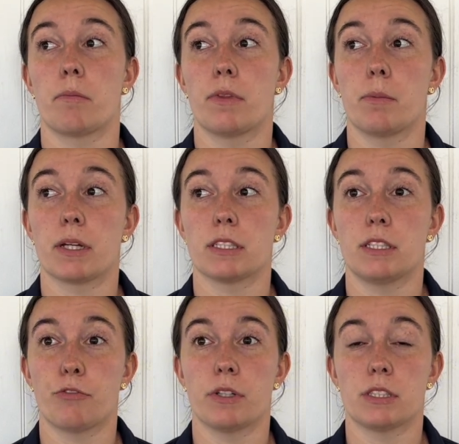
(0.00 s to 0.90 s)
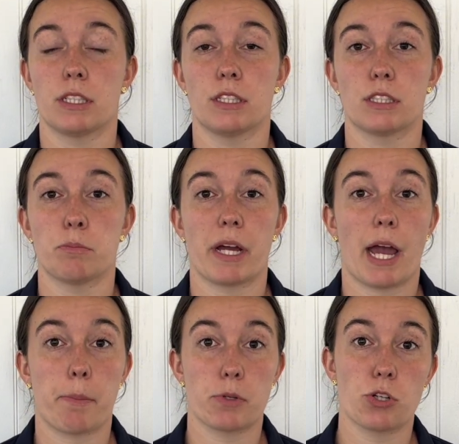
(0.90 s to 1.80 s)
The biggest difference is my
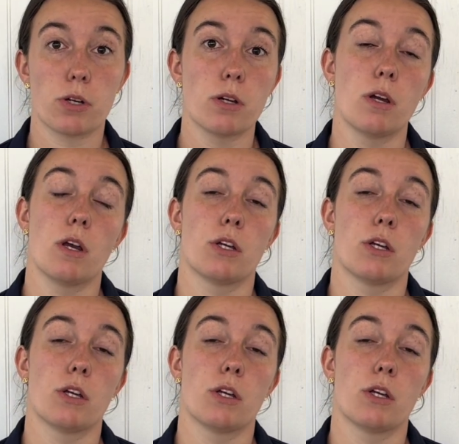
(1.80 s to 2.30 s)
aperture.